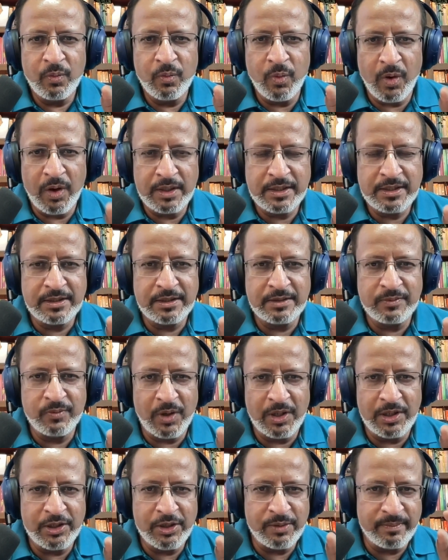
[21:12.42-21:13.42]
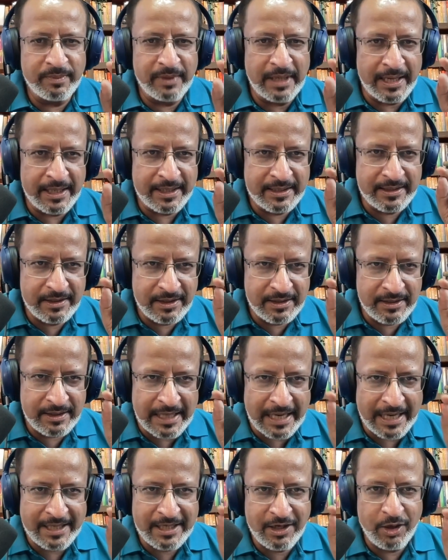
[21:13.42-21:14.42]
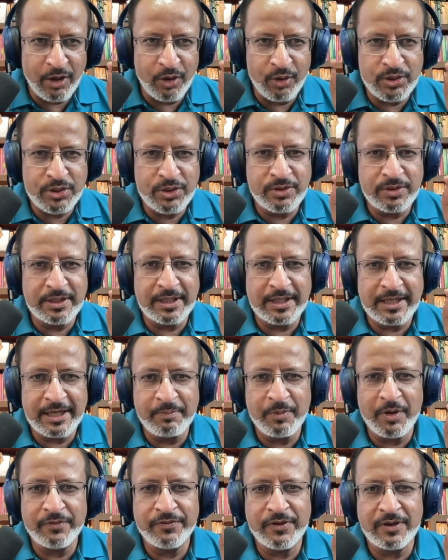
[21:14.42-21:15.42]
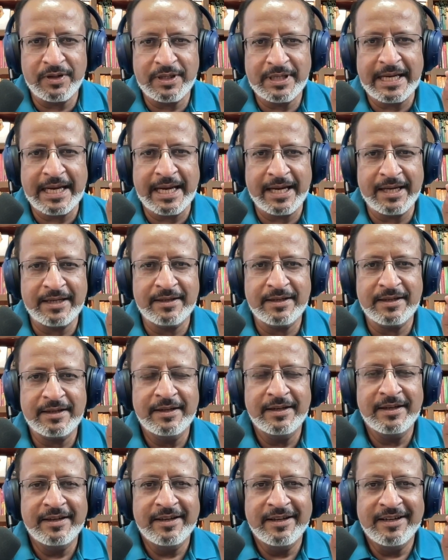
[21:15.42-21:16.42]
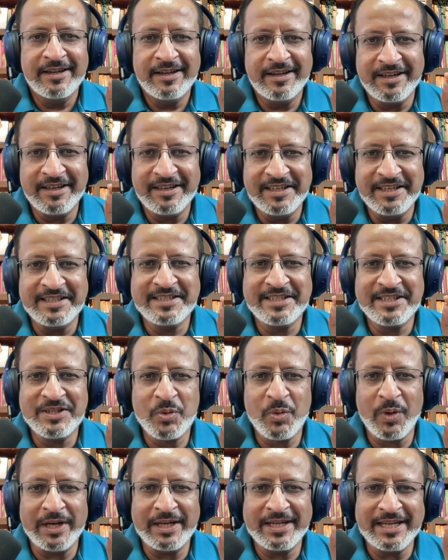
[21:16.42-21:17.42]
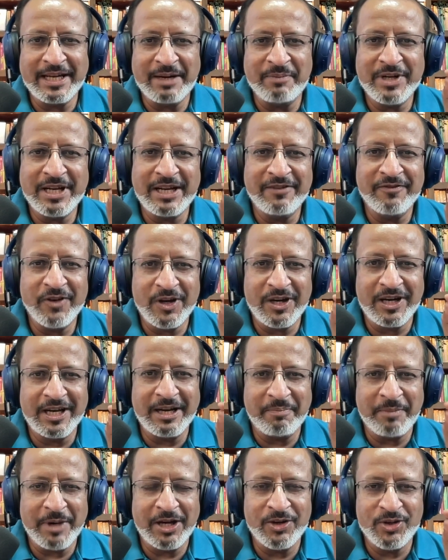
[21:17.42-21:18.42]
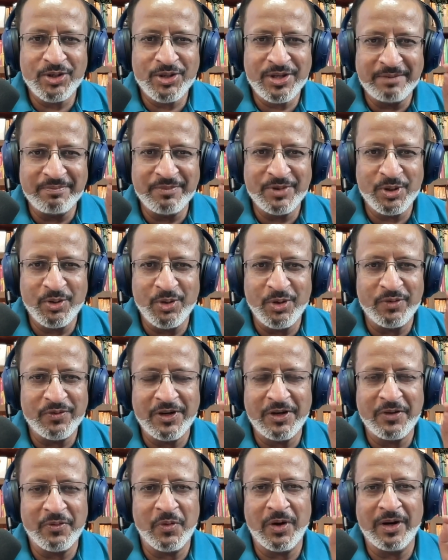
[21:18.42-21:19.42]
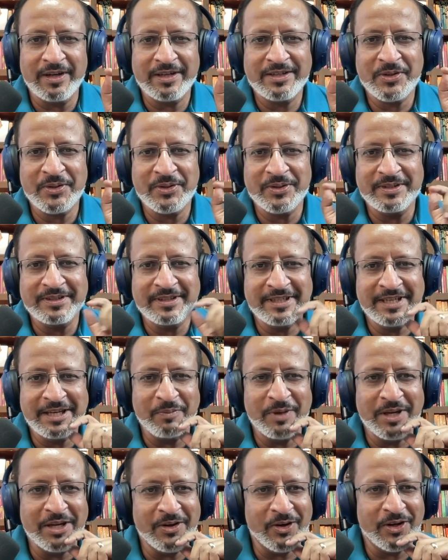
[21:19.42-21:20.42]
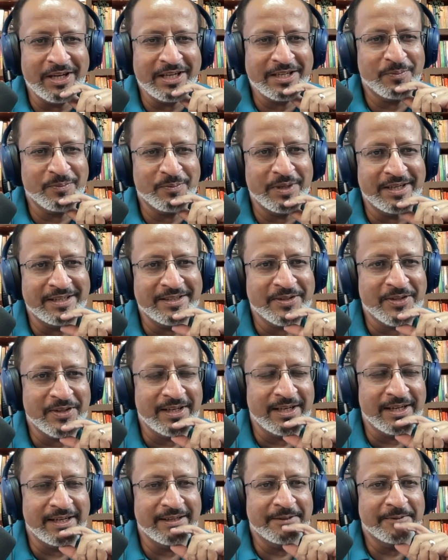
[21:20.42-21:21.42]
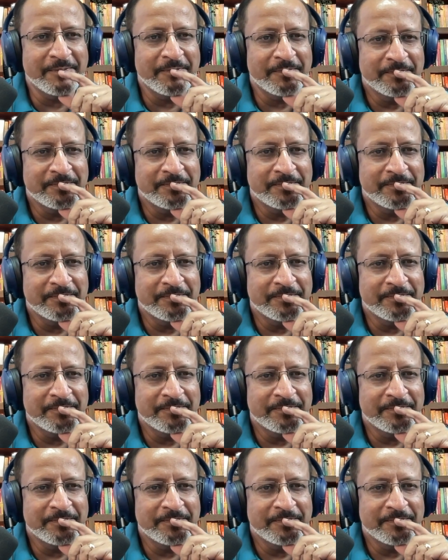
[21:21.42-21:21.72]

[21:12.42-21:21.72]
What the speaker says: water volume at that close to the rim of your tank, it's quite tempting for an amano shrimp to go for a walk. So give me your experience on that.